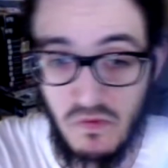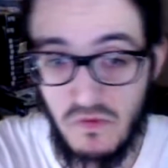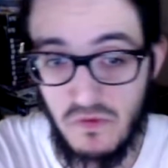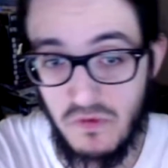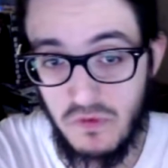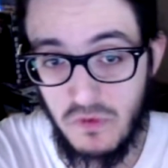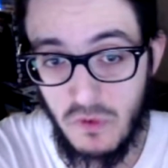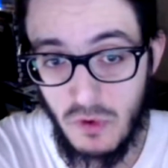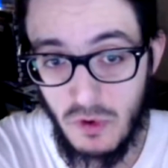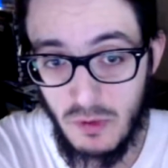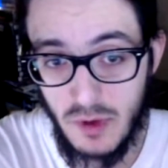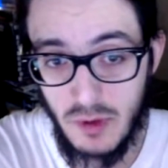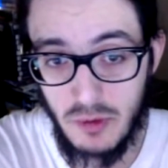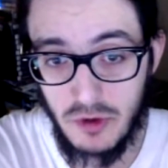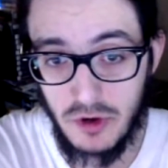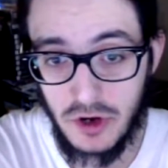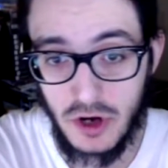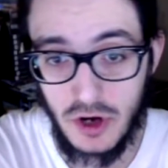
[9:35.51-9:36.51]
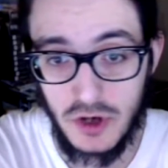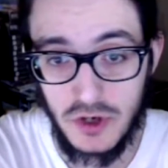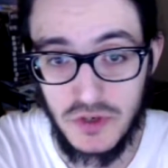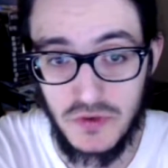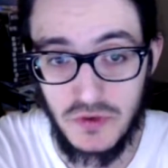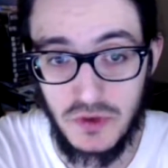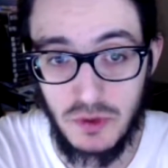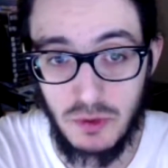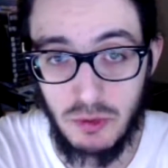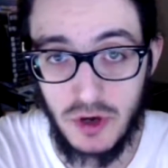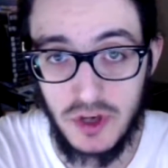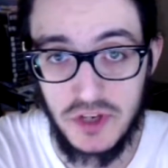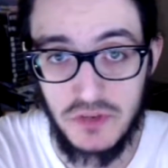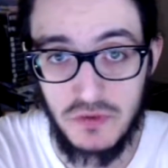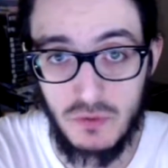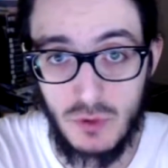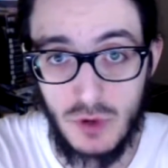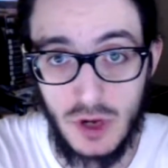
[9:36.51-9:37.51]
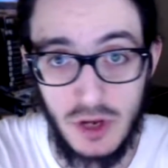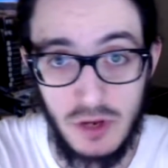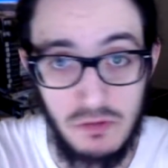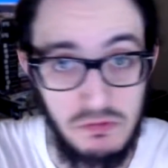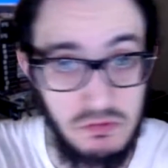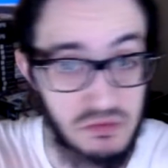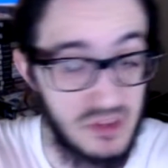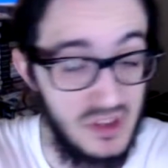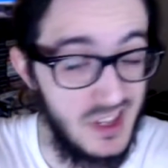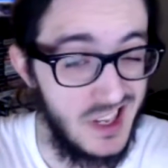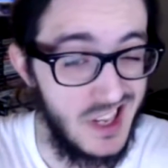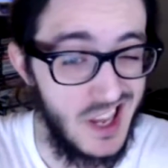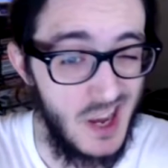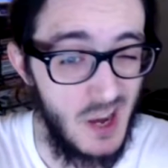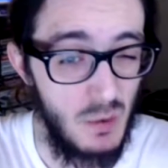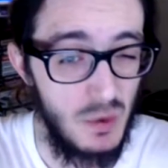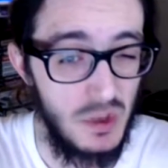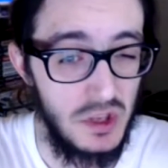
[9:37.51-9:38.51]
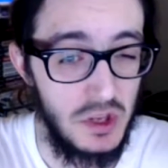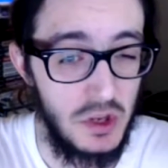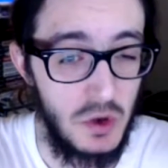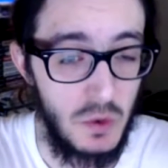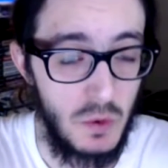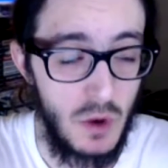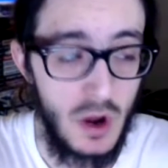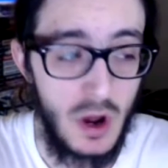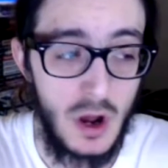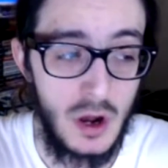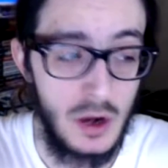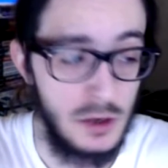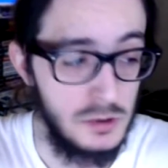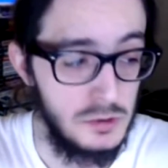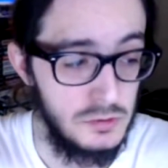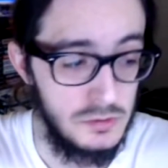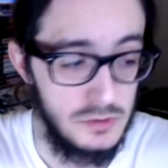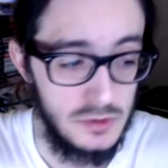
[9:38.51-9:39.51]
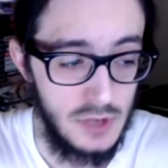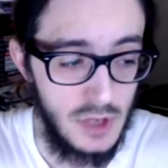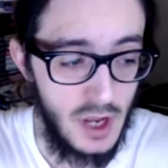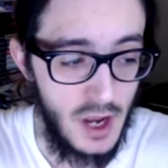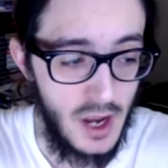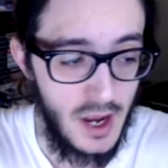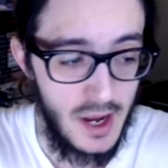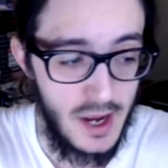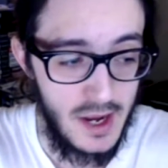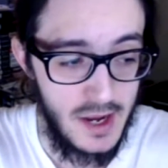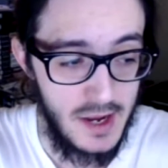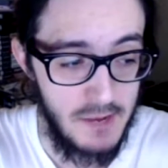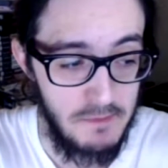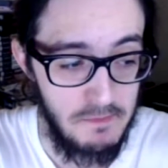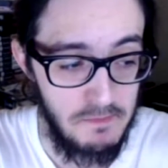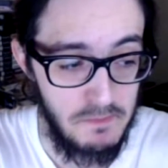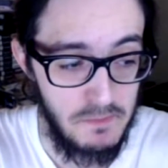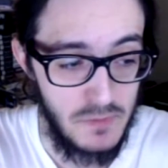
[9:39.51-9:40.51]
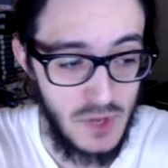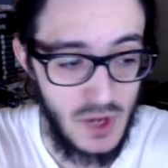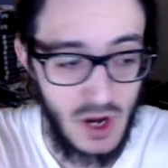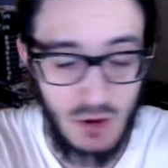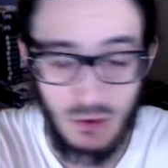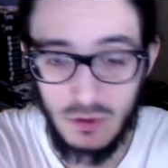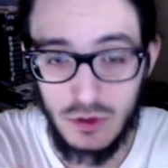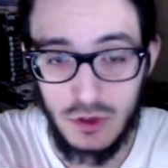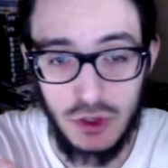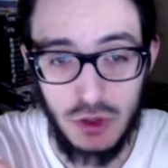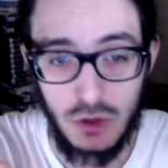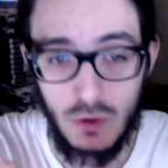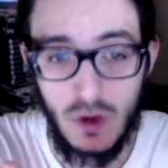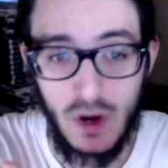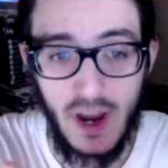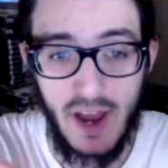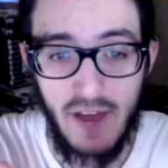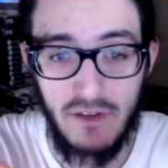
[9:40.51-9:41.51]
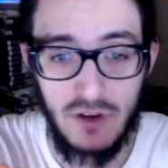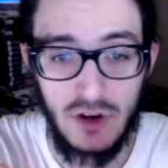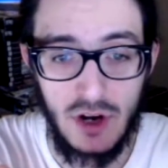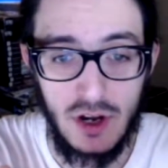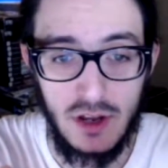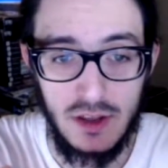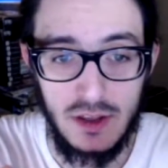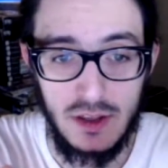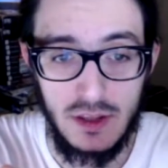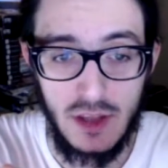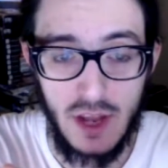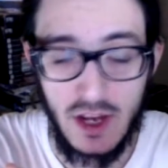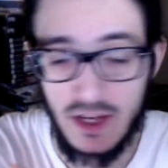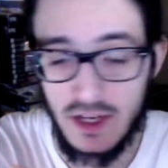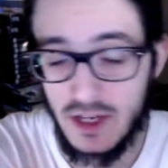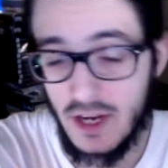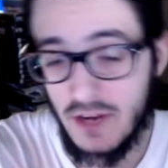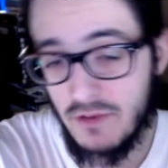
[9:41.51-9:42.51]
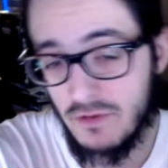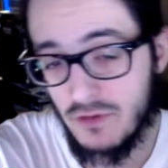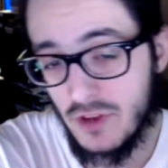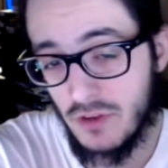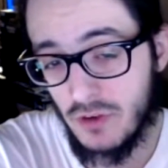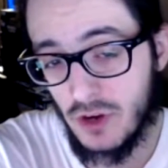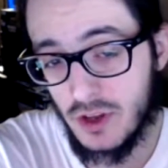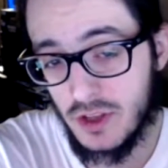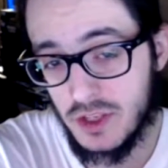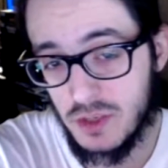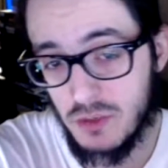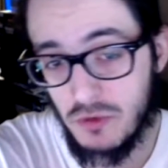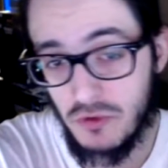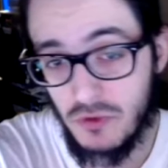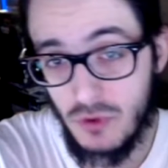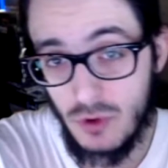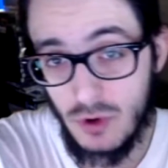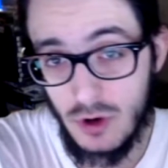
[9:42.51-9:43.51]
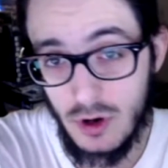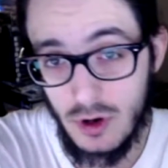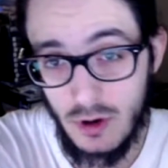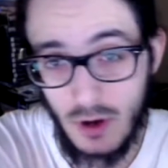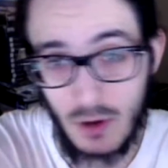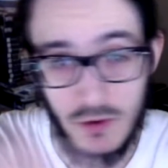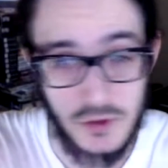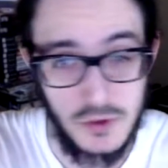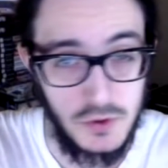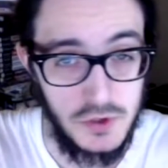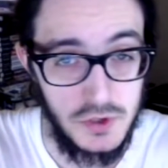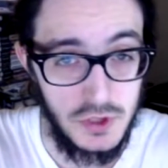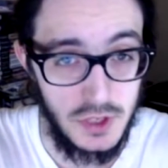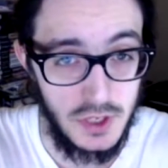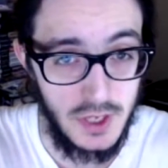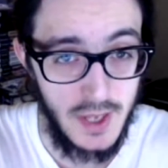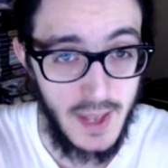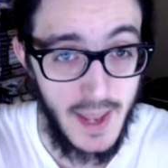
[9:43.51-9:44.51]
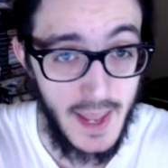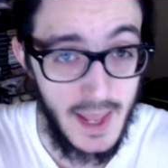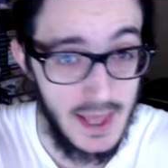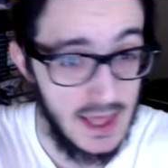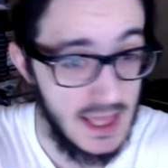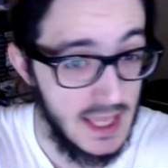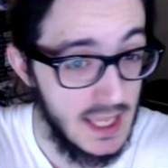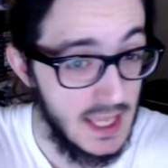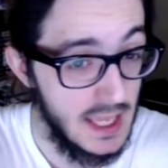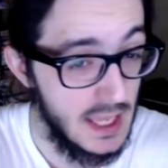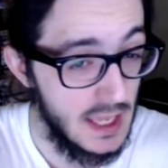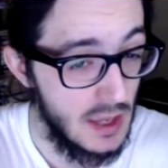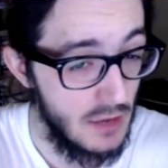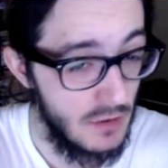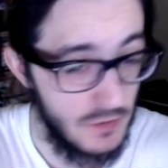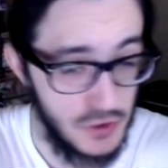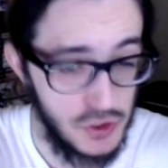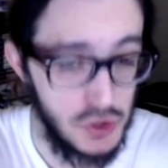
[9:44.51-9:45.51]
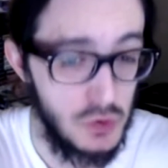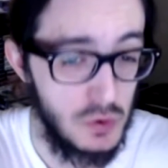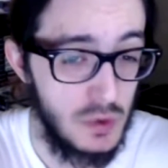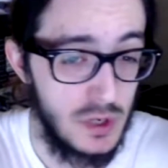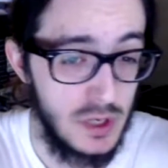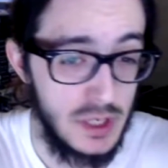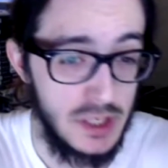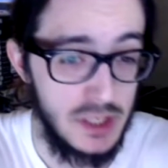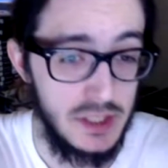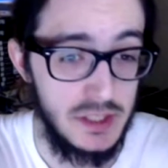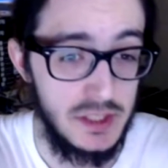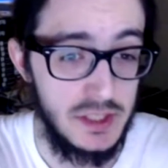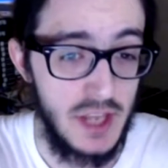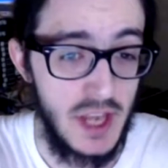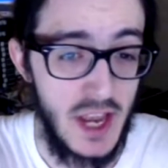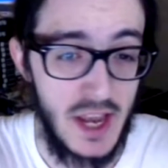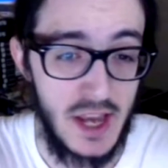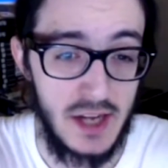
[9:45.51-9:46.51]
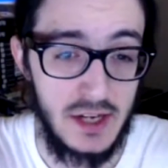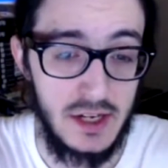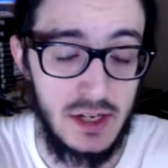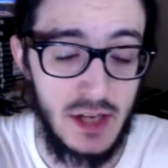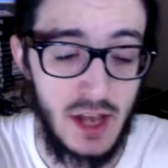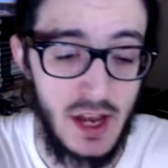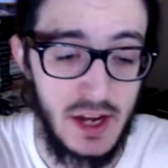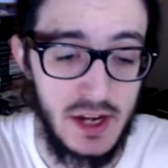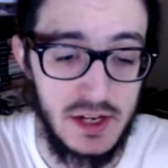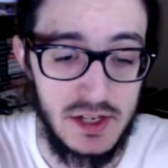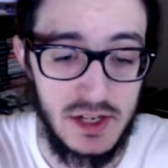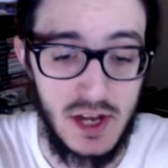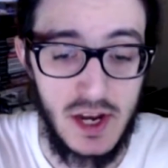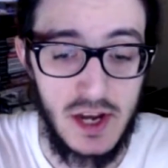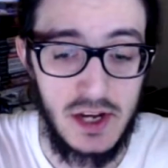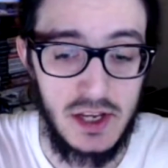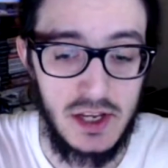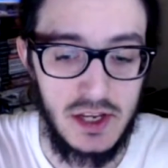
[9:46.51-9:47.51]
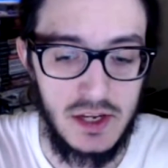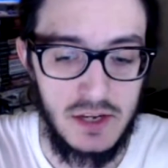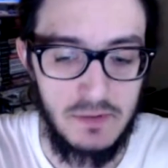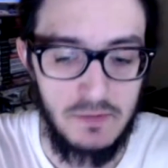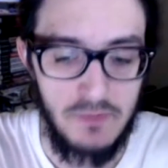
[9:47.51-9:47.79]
four memory cards for the price of one. You can't really go wrong. I'm not really sure why I haven't gotten, I didn't, never got this before. I was always looking at the official ones, and I decided,